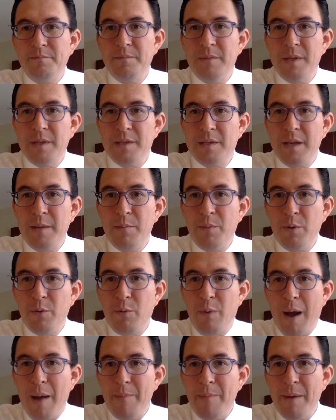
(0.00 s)
simple
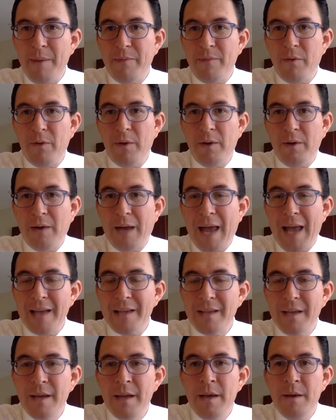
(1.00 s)
wrap-up for the
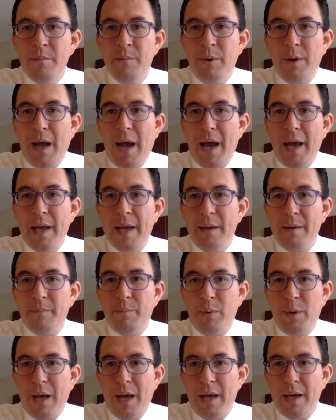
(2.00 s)
class, but I
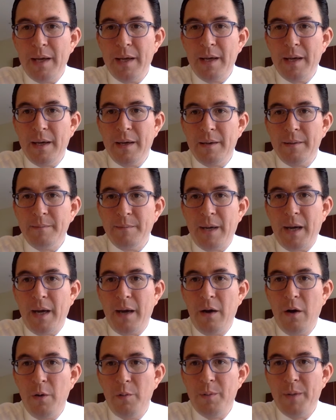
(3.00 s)

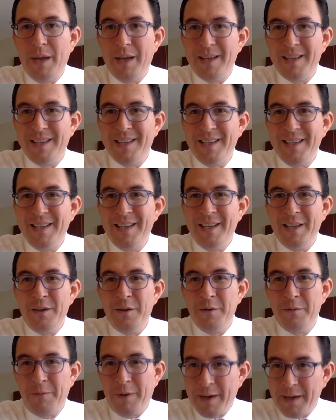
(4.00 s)
hope that
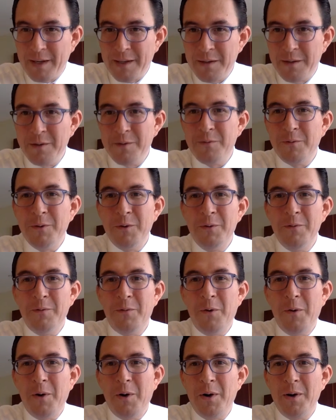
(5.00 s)
you find it useful
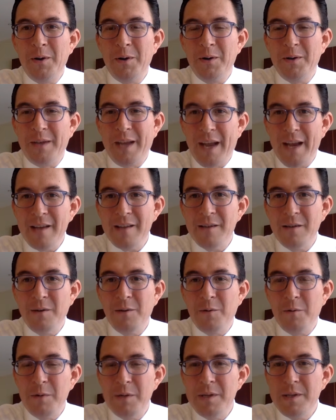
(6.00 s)
for your test, your
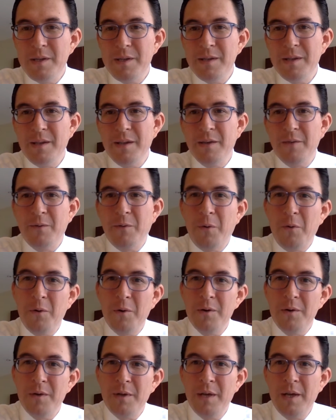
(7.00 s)
quizzes, and of
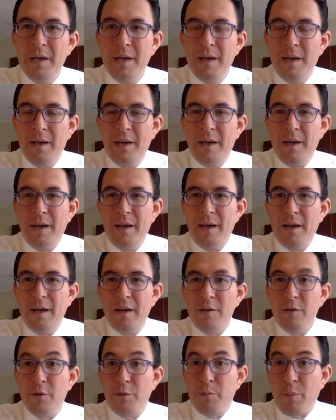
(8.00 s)
course
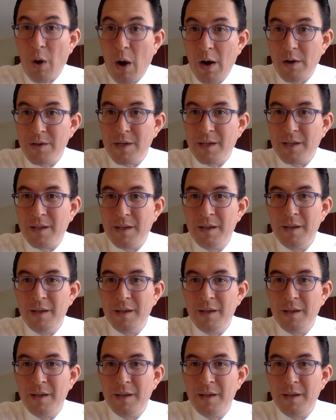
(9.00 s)
your project,